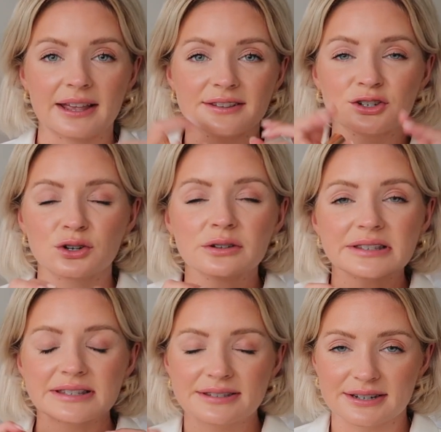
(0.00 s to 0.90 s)
It's
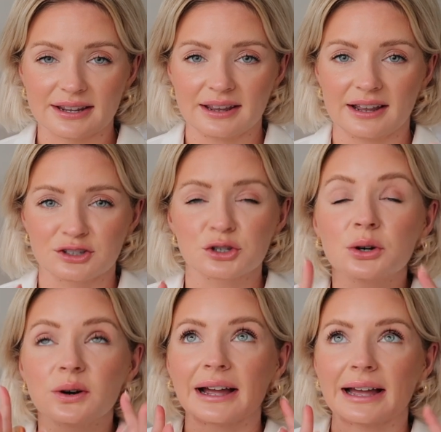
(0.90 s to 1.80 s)
not sticky at
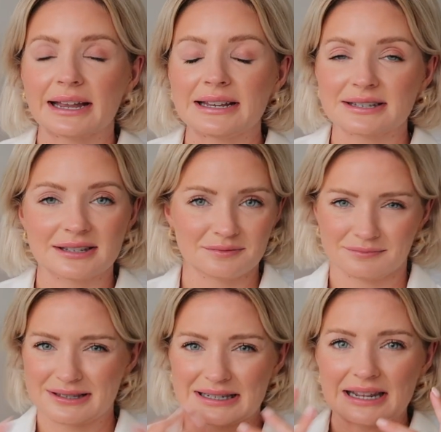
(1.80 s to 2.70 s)
all. I hate
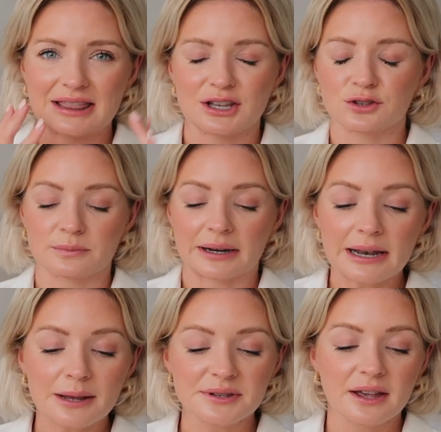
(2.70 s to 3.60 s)
sticky things on my
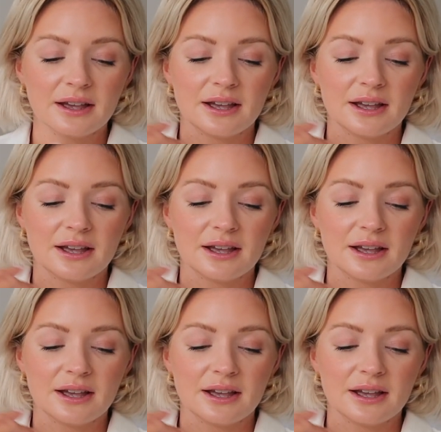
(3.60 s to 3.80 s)
lips.